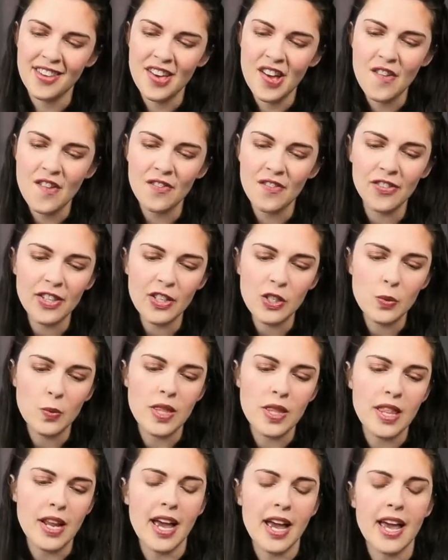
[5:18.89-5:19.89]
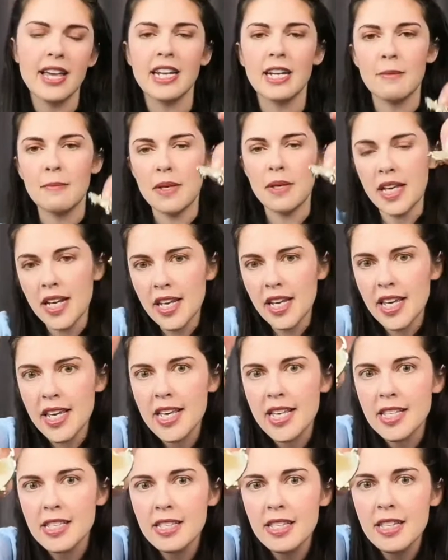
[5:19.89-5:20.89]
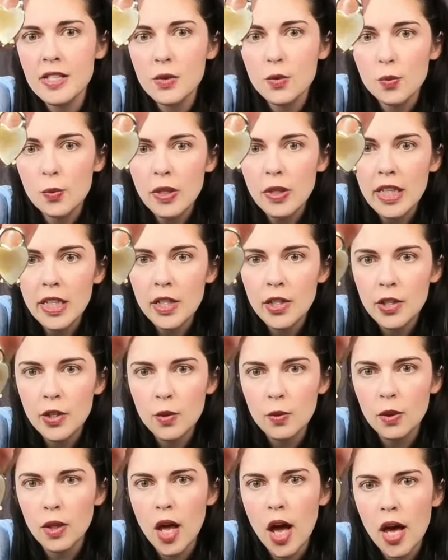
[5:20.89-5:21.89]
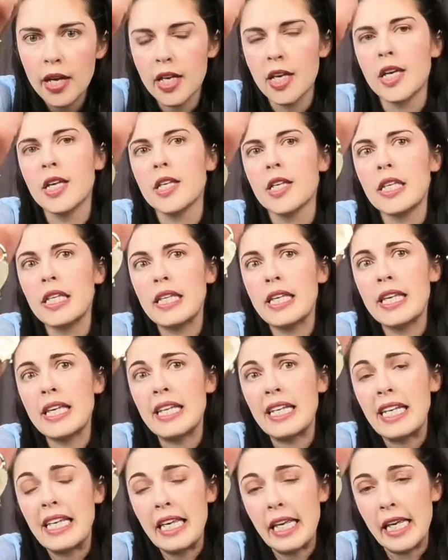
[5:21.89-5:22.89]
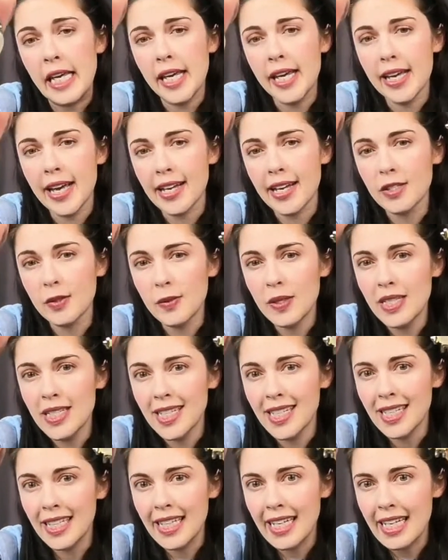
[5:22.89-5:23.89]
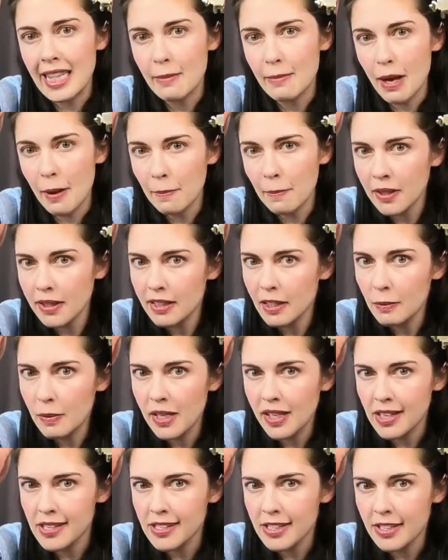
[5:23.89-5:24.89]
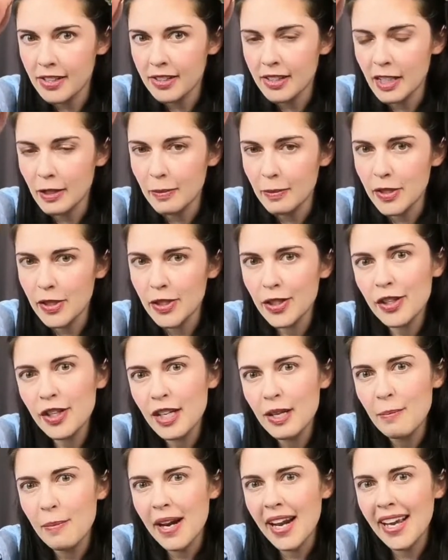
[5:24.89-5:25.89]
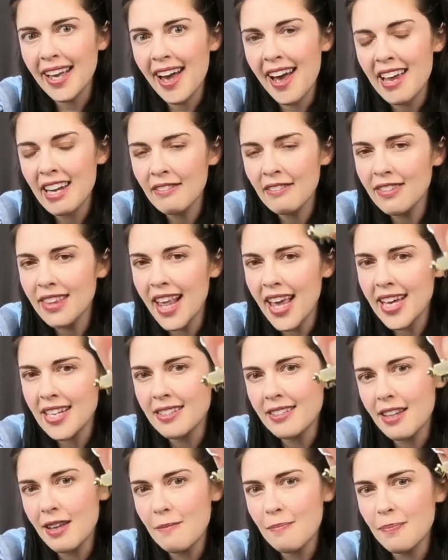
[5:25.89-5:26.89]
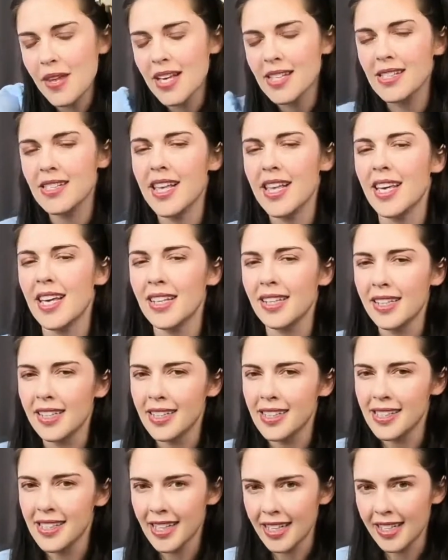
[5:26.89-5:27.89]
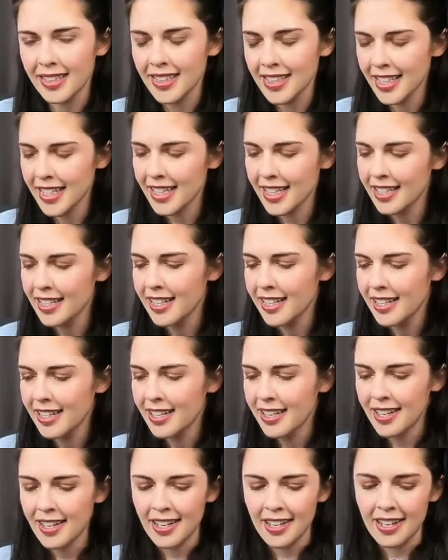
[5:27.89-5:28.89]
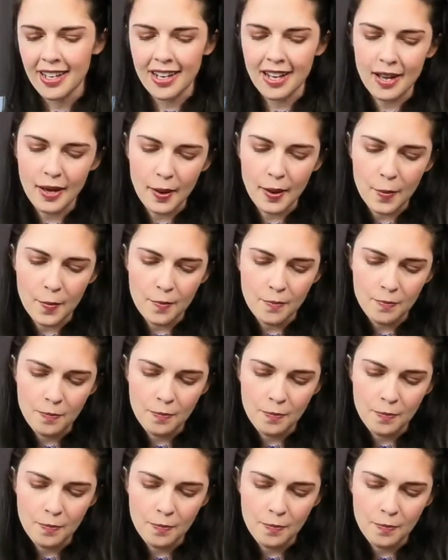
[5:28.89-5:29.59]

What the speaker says: first one that I ended up getting is this really cute lock and key. I do need to clean them up a little bit because they're a little bit dirty, but I kind of liked them as like a little subtlety. And